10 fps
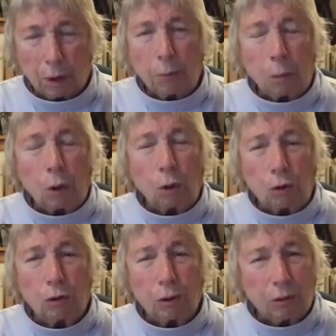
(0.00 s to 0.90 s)

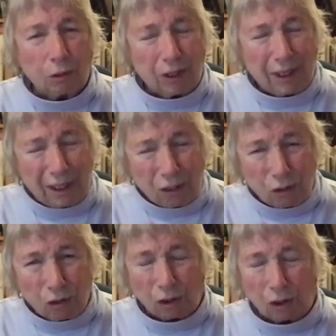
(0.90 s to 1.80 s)
because it is
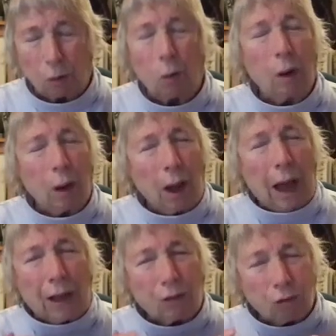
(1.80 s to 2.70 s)
teaching you
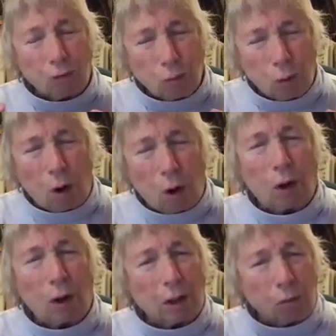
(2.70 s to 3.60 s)
how
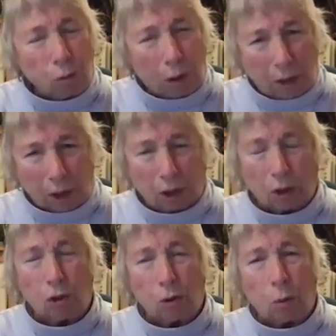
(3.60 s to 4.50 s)
strong and
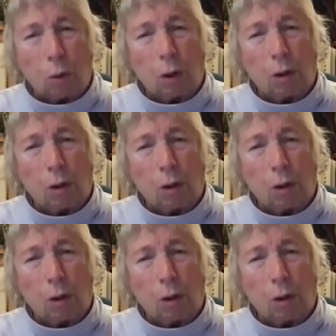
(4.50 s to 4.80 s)
radiant you